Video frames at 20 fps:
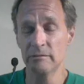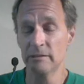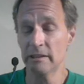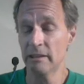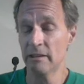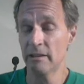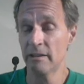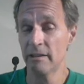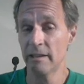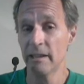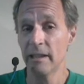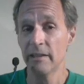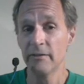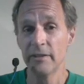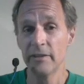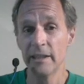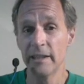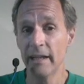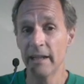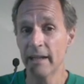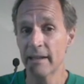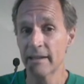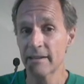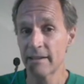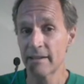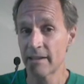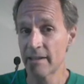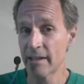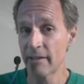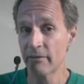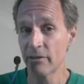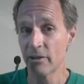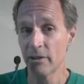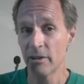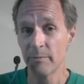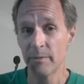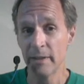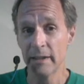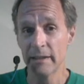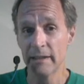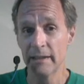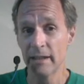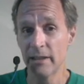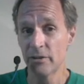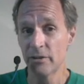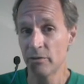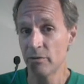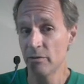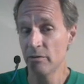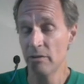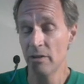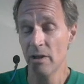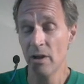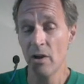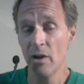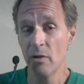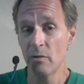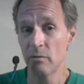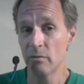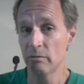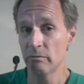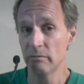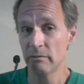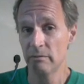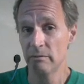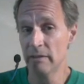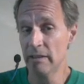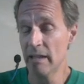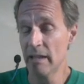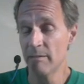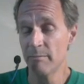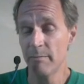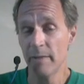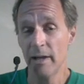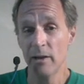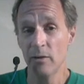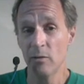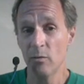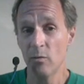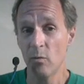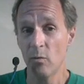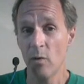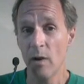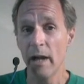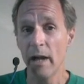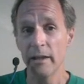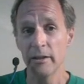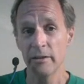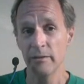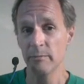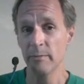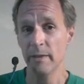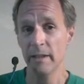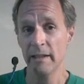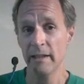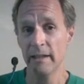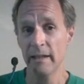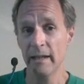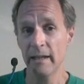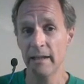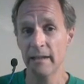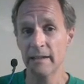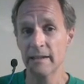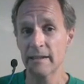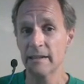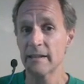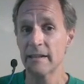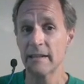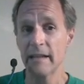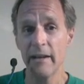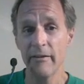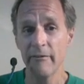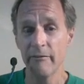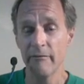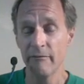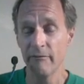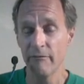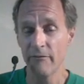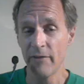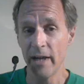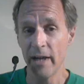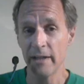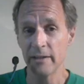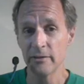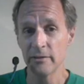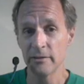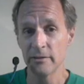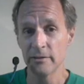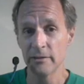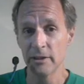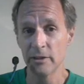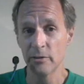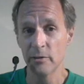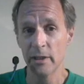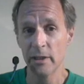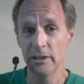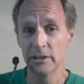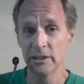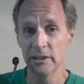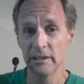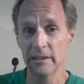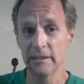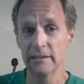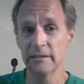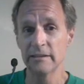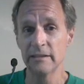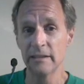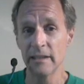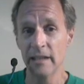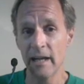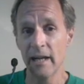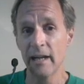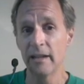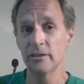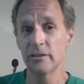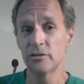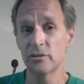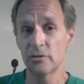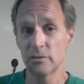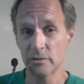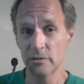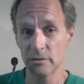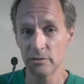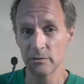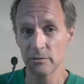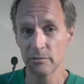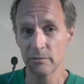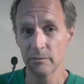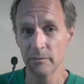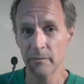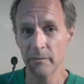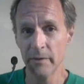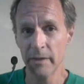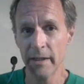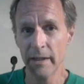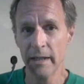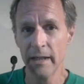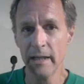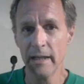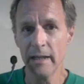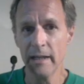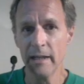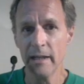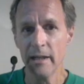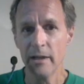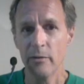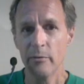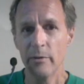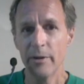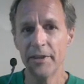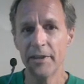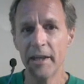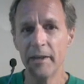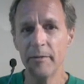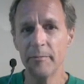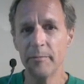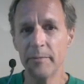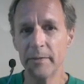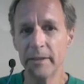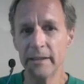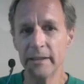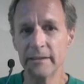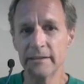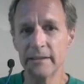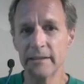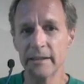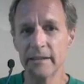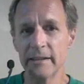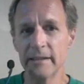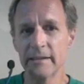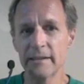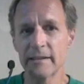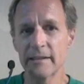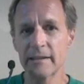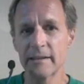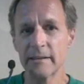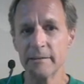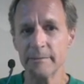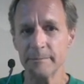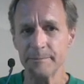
you think of any x that's ever going to make that true? No. Doesn't matter what you make x, that final equation is not true. What that means is,